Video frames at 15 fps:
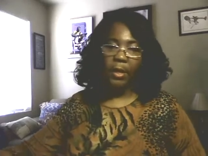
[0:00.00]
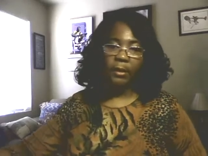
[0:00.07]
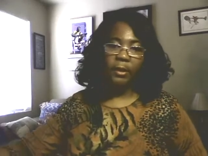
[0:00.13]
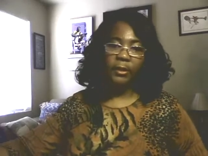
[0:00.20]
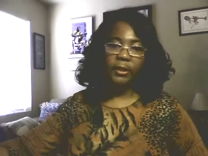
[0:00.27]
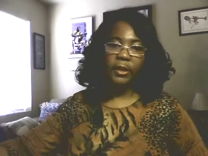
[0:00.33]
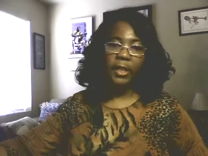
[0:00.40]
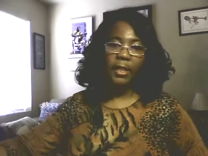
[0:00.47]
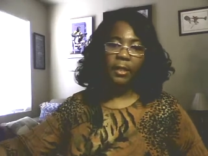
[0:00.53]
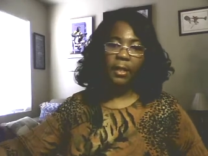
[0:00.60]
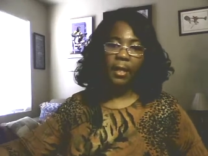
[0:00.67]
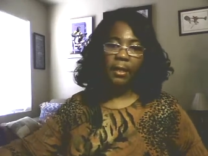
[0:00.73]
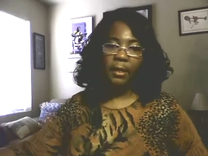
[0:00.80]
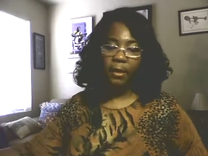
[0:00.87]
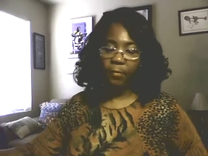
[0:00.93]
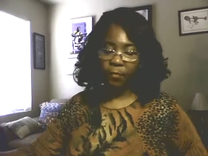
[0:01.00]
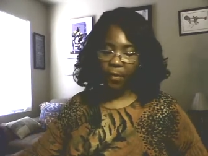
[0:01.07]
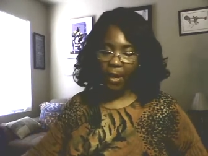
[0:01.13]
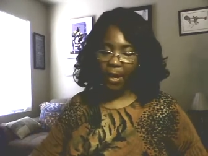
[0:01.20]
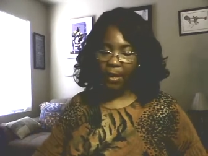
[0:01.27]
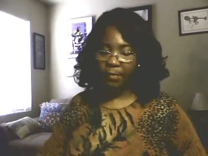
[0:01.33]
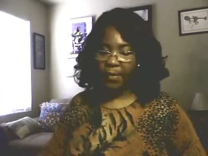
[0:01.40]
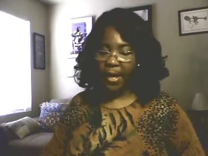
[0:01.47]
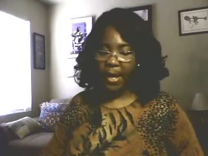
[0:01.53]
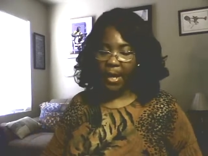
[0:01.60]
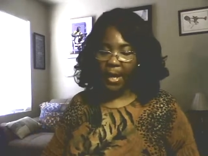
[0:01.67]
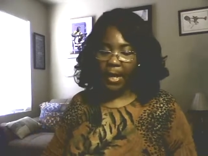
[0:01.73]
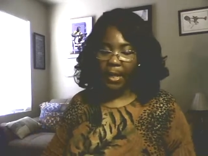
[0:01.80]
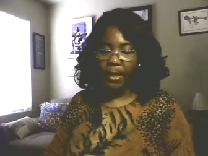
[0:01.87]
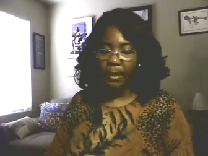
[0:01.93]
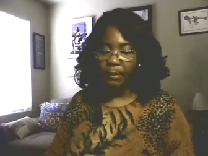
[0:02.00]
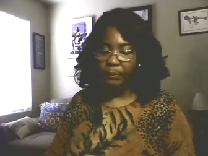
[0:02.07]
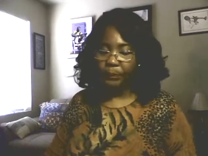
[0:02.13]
the 1095A,